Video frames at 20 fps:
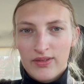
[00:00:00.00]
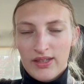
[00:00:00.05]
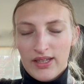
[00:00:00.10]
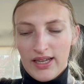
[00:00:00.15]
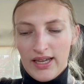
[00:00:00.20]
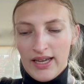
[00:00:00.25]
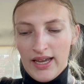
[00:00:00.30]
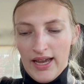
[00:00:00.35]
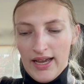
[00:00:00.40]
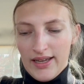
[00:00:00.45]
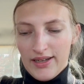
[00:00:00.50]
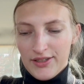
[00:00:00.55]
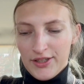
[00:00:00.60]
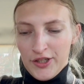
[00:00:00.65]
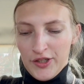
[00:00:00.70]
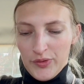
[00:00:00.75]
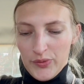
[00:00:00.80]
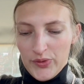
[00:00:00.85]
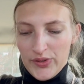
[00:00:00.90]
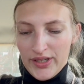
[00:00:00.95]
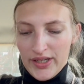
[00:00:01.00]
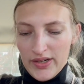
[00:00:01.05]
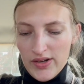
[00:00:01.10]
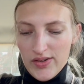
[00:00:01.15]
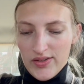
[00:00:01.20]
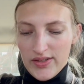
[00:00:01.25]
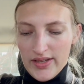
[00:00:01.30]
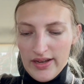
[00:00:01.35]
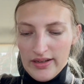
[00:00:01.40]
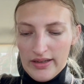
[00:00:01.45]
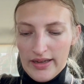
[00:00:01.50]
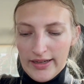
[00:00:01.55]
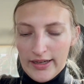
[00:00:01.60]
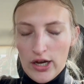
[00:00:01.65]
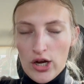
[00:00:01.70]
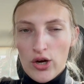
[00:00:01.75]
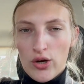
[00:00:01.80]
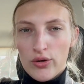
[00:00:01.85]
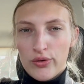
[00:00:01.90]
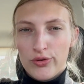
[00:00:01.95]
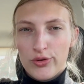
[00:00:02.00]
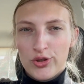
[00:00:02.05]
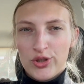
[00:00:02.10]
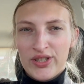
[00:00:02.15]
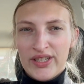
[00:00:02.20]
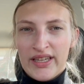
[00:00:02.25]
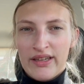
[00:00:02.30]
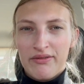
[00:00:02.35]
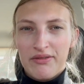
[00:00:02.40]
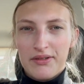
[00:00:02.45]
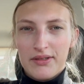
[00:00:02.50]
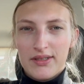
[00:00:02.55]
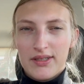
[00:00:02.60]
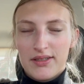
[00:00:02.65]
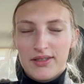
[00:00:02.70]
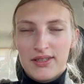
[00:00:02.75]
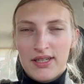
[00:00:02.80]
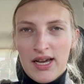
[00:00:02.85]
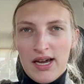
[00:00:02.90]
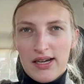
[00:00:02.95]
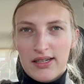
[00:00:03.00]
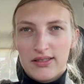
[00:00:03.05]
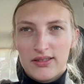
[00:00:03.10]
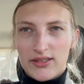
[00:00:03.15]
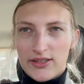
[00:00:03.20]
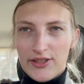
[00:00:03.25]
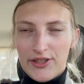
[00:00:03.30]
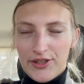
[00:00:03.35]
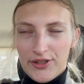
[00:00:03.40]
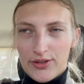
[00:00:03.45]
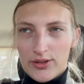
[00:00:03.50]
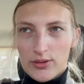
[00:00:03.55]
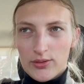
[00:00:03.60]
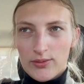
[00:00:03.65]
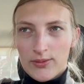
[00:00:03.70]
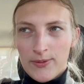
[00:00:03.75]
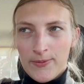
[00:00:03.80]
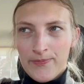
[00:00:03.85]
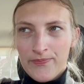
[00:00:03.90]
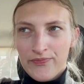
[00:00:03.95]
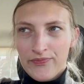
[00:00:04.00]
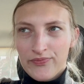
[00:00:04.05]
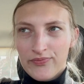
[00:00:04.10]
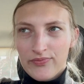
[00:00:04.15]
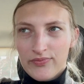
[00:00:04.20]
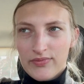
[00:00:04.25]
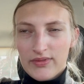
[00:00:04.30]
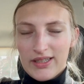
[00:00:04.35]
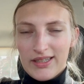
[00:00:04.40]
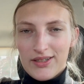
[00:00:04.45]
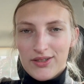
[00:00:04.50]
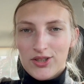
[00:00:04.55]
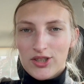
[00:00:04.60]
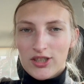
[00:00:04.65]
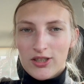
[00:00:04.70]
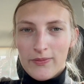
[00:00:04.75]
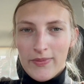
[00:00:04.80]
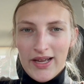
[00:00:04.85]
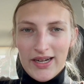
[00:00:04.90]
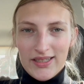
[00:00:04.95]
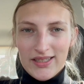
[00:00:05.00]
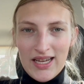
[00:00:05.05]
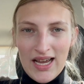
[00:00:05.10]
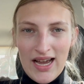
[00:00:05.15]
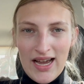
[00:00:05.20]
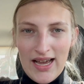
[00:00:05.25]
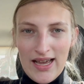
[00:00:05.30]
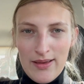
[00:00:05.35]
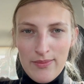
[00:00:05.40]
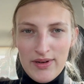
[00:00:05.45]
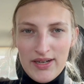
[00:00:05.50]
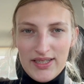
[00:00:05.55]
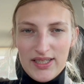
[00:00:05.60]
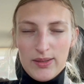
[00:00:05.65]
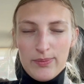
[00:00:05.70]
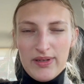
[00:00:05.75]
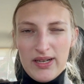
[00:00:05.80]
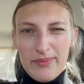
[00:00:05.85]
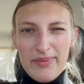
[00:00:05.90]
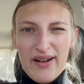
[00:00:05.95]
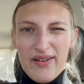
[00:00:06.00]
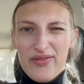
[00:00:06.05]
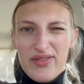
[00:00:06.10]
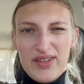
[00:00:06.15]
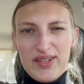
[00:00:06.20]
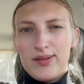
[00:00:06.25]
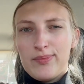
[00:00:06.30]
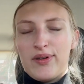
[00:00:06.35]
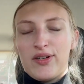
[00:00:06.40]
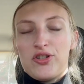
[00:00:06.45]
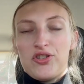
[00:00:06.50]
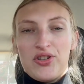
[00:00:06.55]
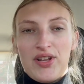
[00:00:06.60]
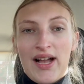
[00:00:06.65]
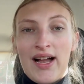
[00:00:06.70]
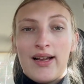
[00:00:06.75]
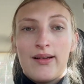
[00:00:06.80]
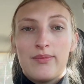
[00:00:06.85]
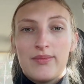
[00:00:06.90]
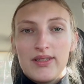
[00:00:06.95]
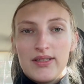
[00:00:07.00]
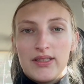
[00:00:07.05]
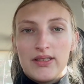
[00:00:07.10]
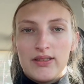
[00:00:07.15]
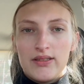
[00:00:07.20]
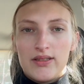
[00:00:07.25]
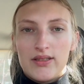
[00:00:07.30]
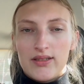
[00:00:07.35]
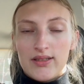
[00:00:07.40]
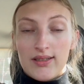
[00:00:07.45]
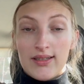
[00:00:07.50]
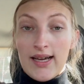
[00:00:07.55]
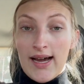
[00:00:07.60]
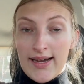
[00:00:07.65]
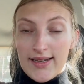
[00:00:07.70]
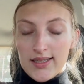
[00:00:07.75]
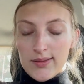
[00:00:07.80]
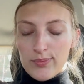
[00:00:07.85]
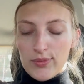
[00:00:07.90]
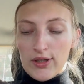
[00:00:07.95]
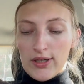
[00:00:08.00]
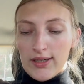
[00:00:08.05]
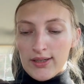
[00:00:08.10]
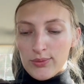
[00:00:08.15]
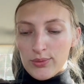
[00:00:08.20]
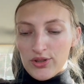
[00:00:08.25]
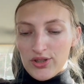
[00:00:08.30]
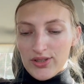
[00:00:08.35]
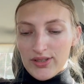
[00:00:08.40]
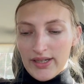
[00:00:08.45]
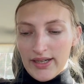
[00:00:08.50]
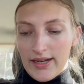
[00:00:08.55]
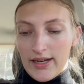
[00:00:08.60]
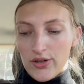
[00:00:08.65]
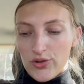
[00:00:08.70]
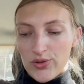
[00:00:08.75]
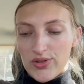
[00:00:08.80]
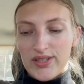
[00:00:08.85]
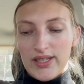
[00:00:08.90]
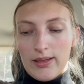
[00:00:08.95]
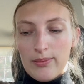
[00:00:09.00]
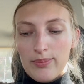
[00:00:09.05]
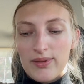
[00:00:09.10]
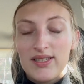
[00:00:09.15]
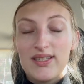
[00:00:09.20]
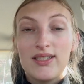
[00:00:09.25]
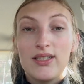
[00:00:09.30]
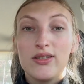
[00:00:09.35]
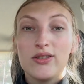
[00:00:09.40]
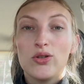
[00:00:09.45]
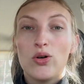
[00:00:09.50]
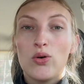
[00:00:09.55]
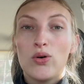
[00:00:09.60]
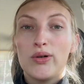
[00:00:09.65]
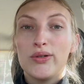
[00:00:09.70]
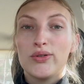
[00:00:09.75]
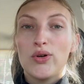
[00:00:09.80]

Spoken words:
And he was kind of saying like, oh, she gave us this task to do in a certain amount of time, and it's been about this much time since the last book, which is kind of interesting, but still told